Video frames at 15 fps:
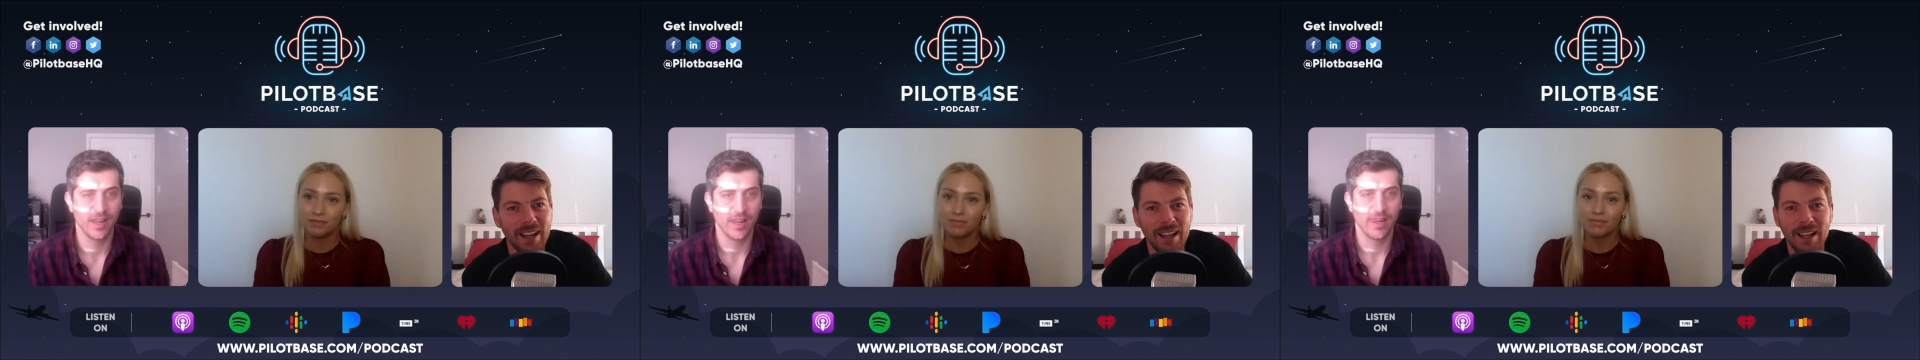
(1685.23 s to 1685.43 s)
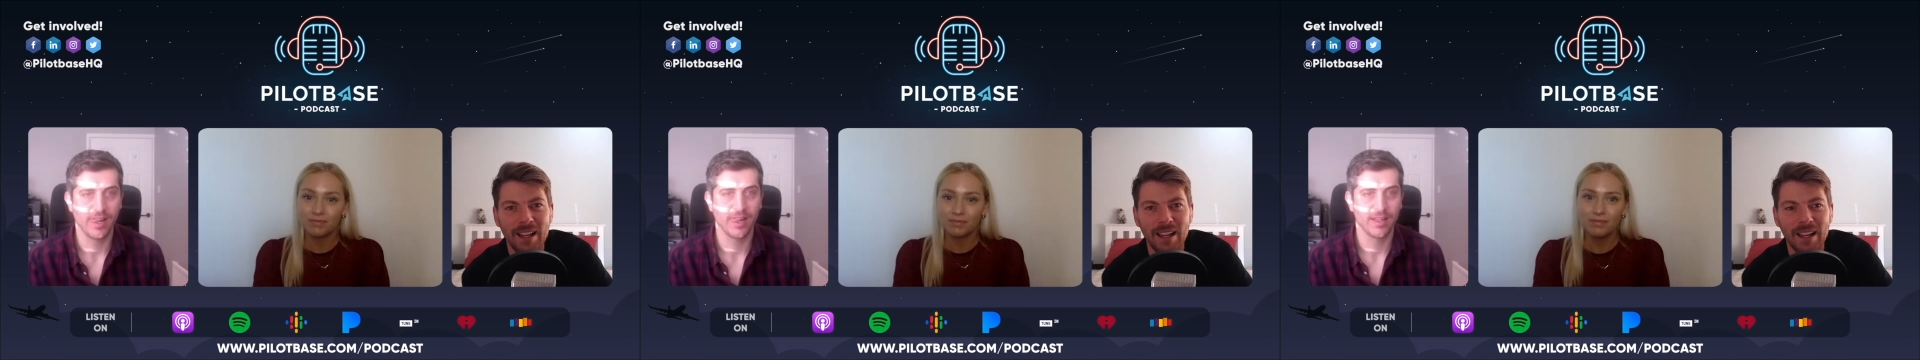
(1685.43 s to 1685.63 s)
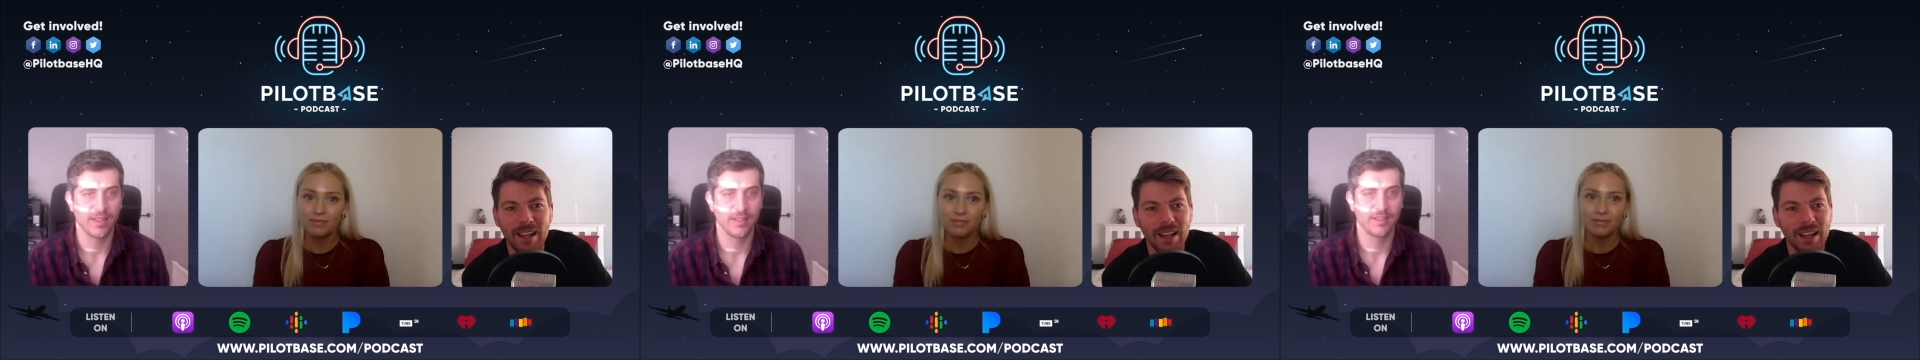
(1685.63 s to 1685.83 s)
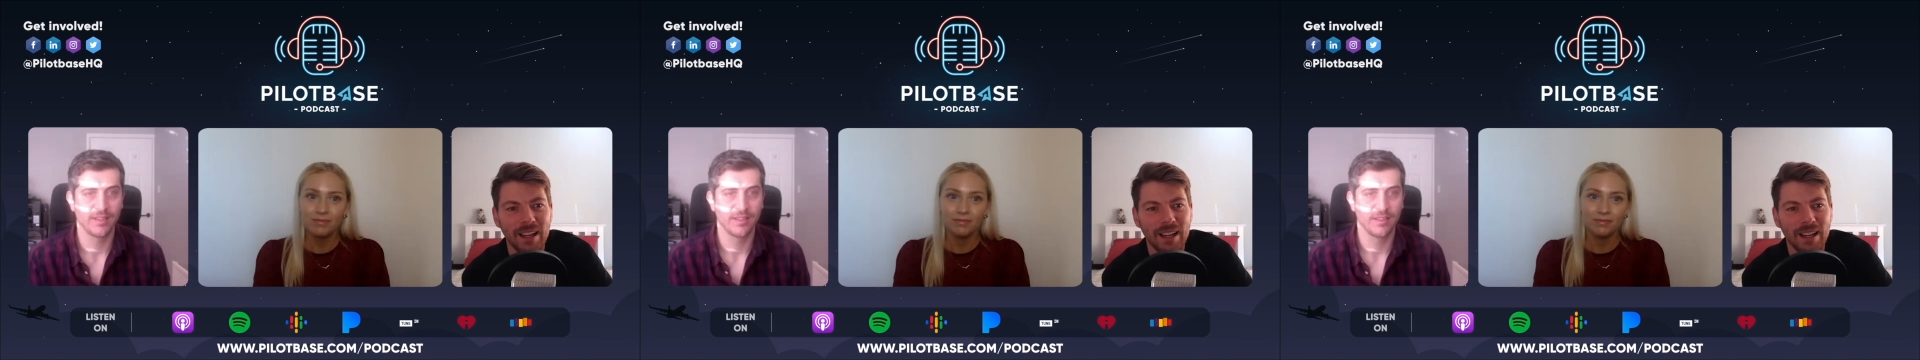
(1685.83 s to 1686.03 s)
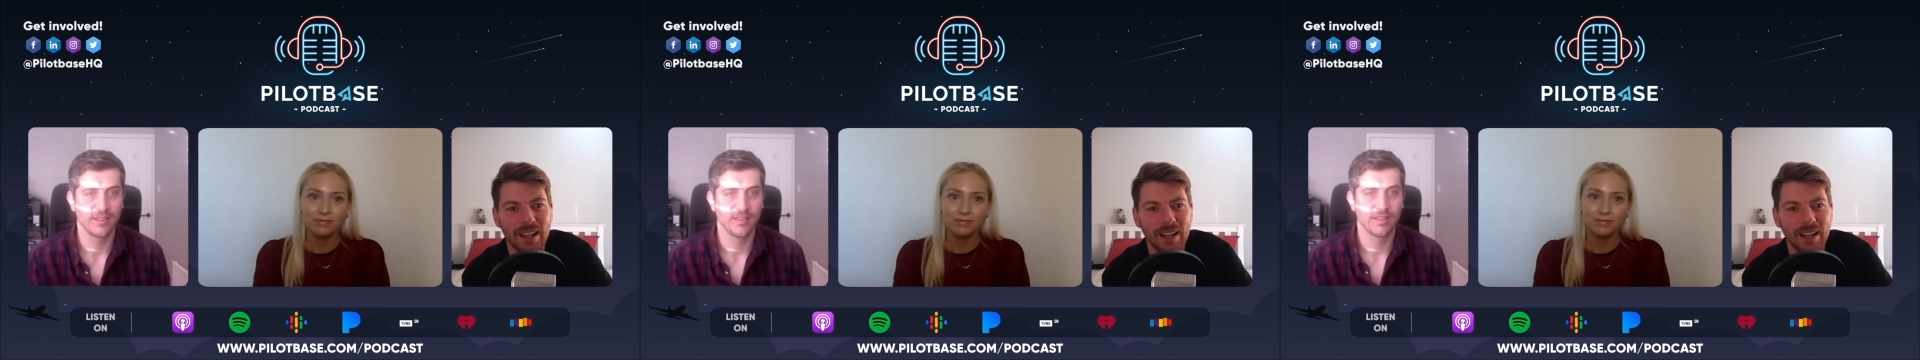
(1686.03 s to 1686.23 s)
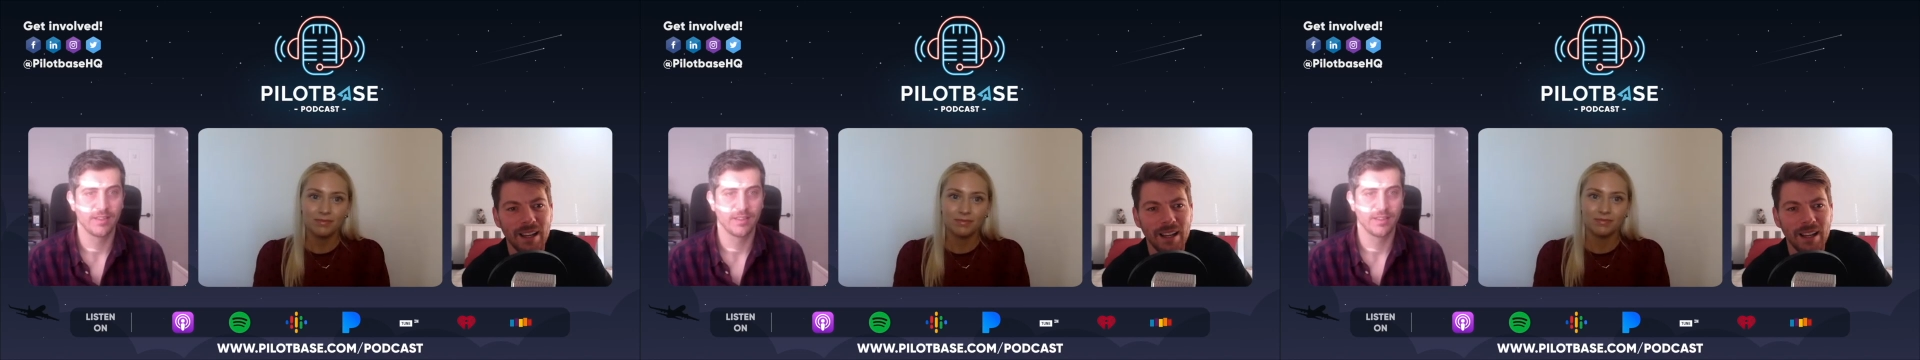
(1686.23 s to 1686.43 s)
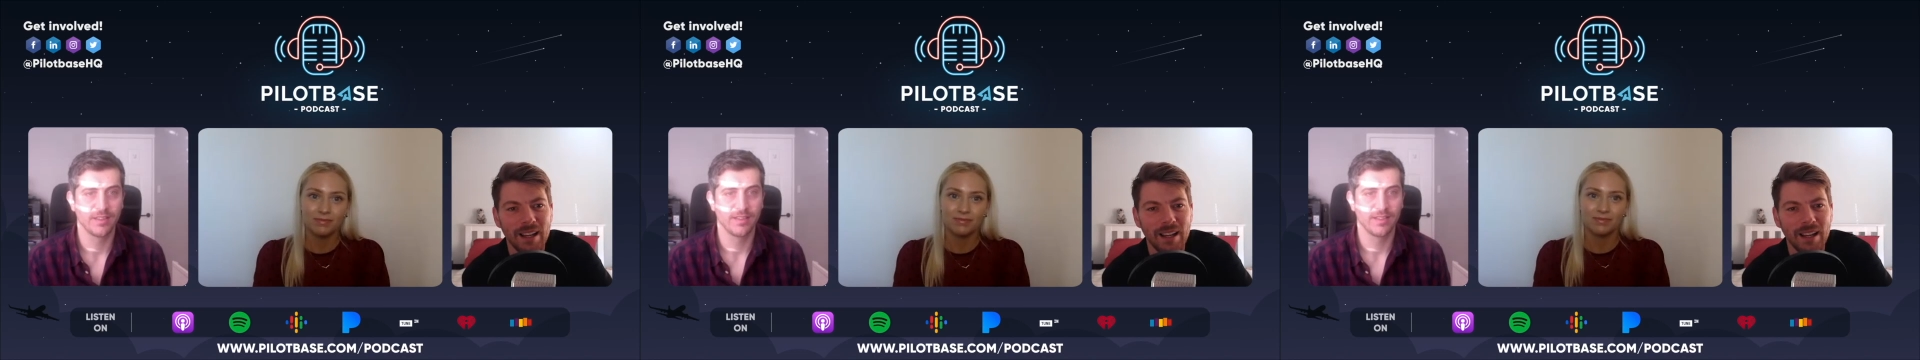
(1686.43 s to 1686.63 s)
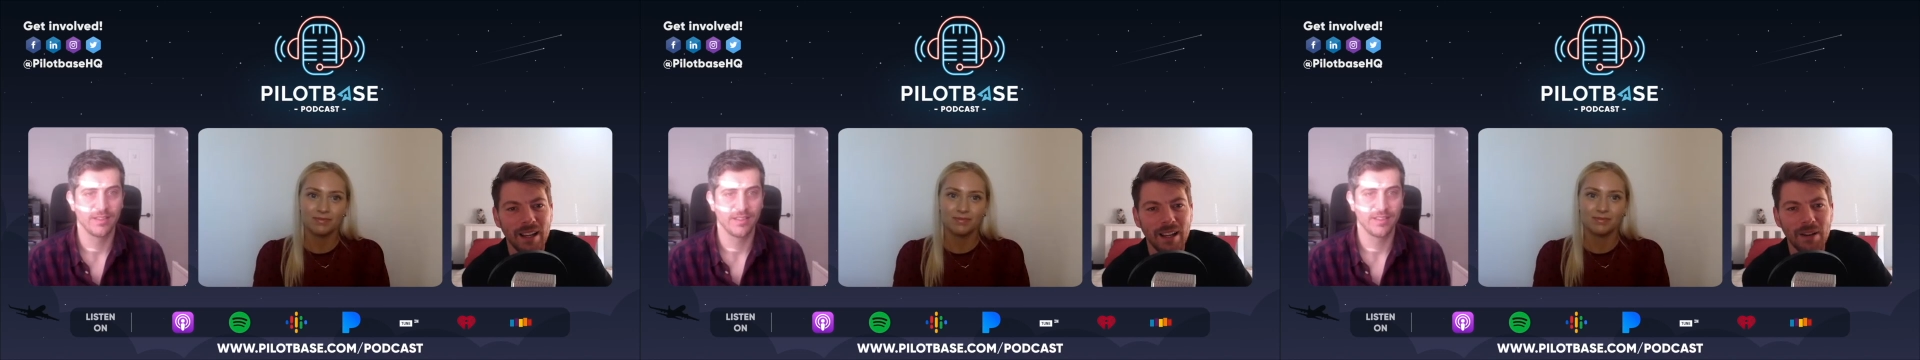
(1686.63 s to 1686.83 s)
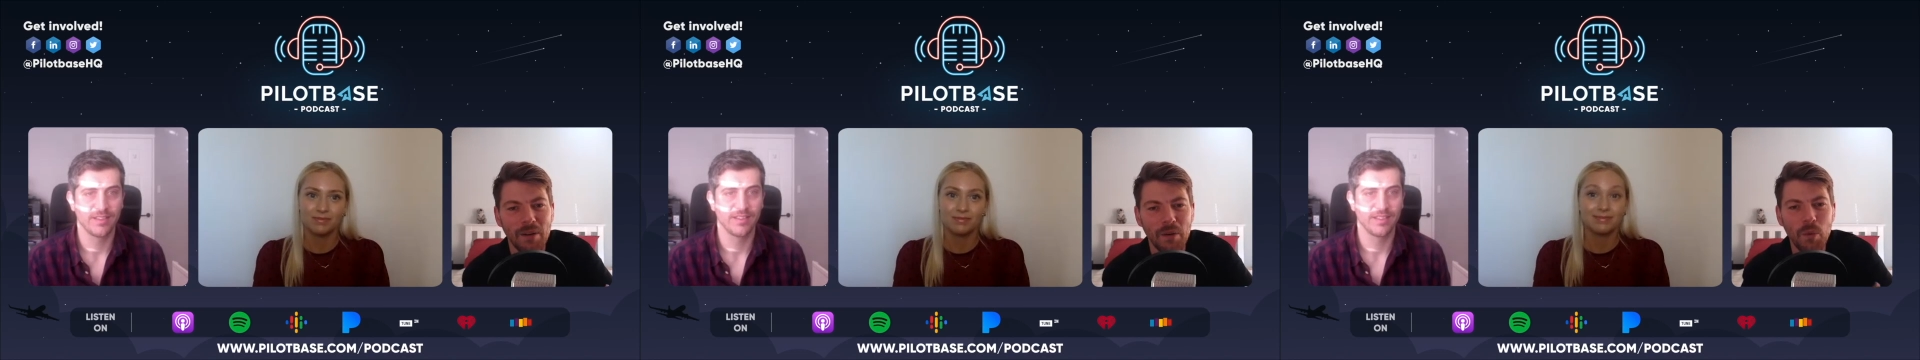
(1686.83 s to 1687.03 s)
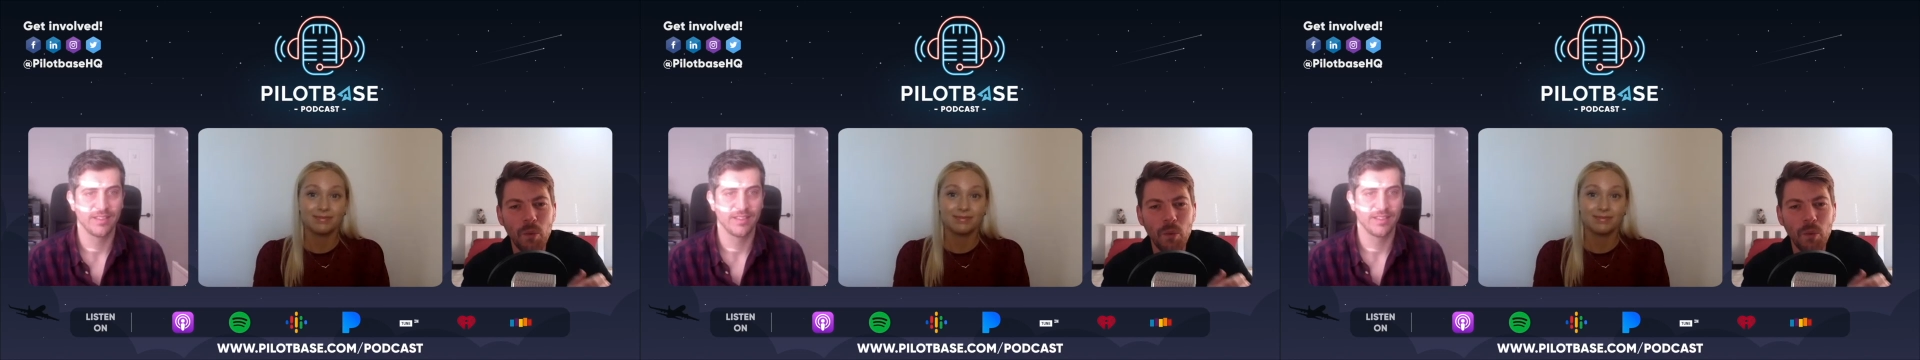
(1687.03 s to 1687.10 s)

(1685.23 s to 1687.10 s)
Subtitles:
(silence)